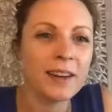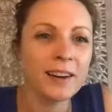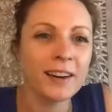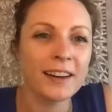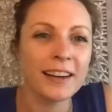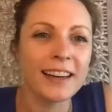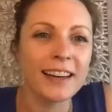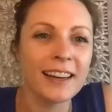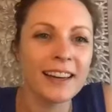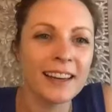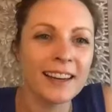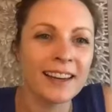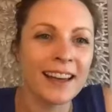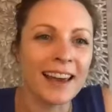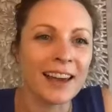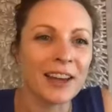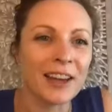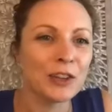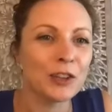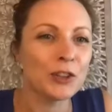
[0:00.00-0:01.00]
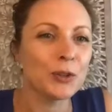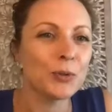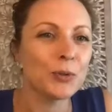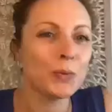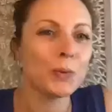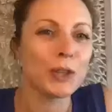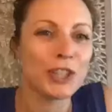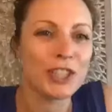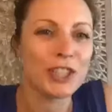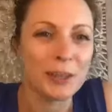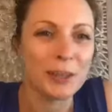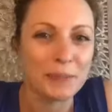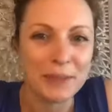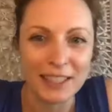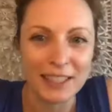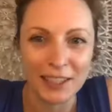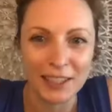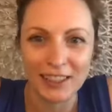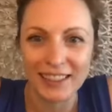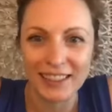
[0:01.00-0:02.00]
are in a new worship
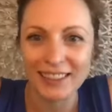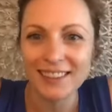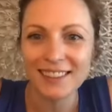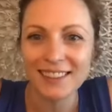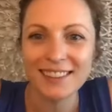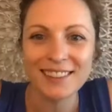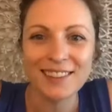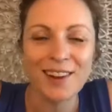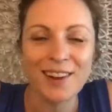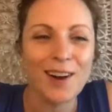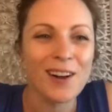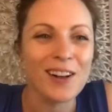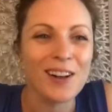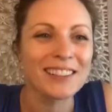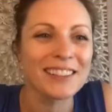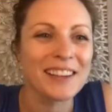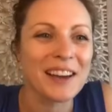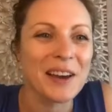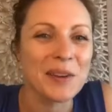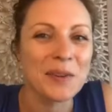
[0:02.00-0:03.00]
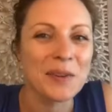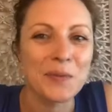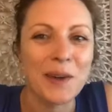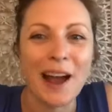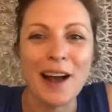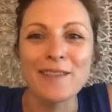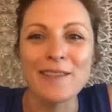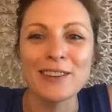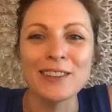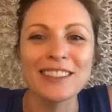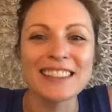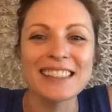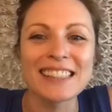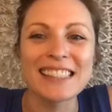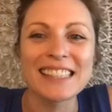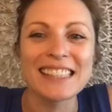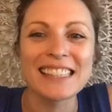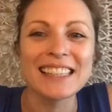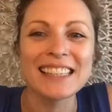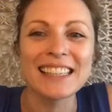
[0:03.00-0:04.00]
series called Unraveled,
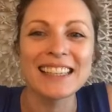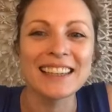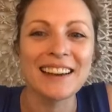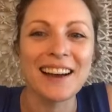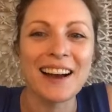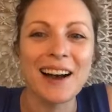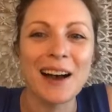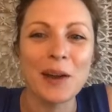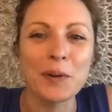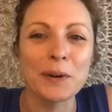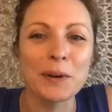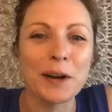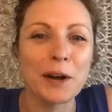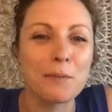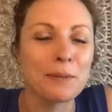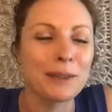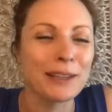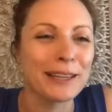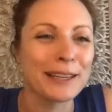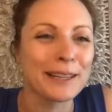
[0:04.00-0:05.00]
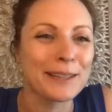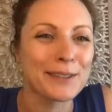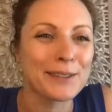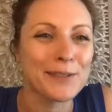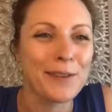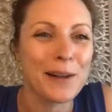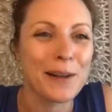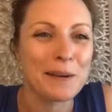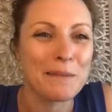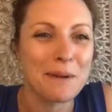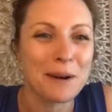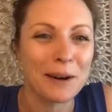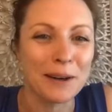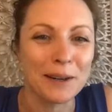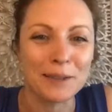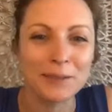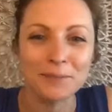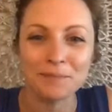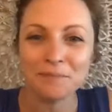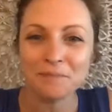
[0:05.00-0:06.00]
Seeking God When Our Plans Fall
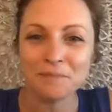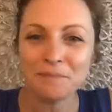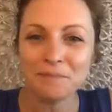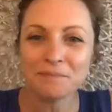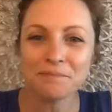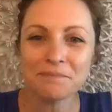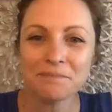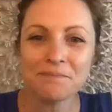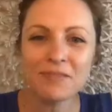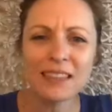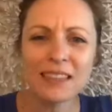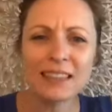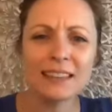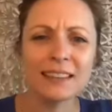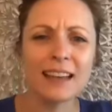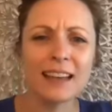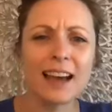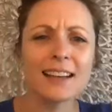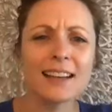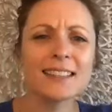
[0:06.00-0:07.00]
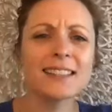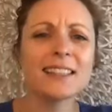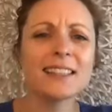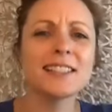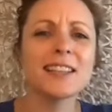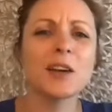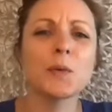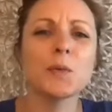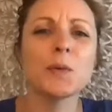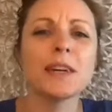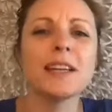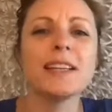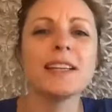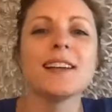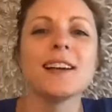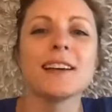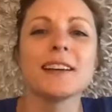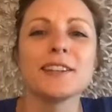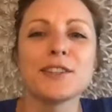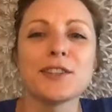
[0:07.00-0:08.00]
Apart. Last Sunday, we
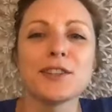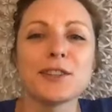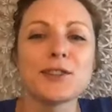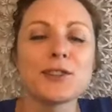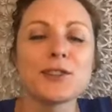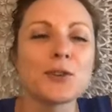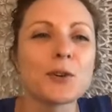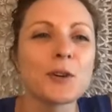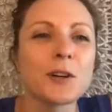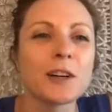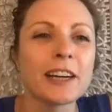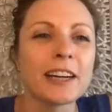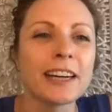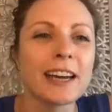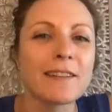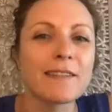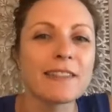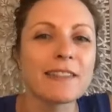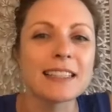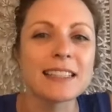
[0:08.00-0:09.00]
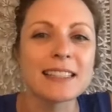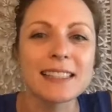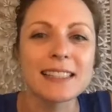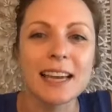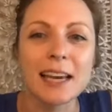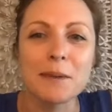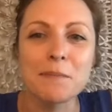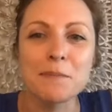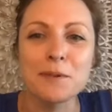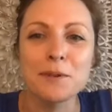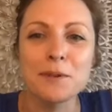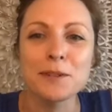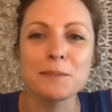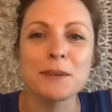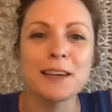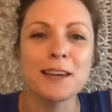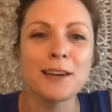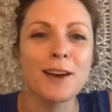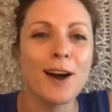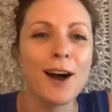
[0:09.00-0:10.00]
dug into the story of the disciples
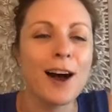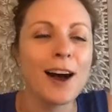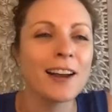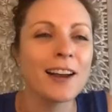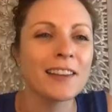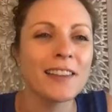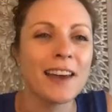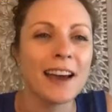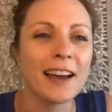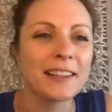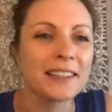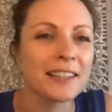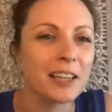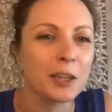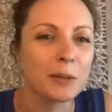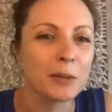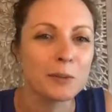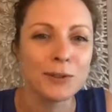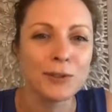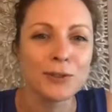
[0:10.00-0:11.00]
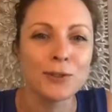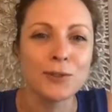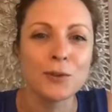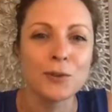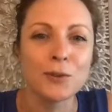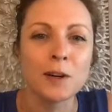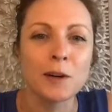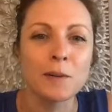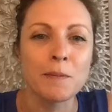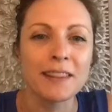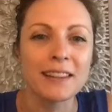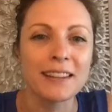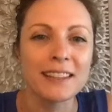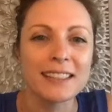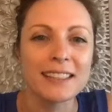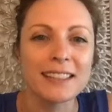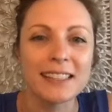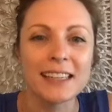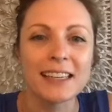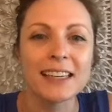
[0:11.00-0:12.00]
being caught in that terrible storm on the
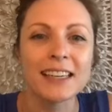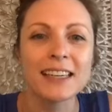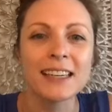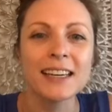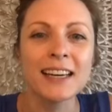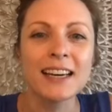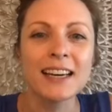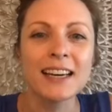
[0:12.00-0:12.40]
sea.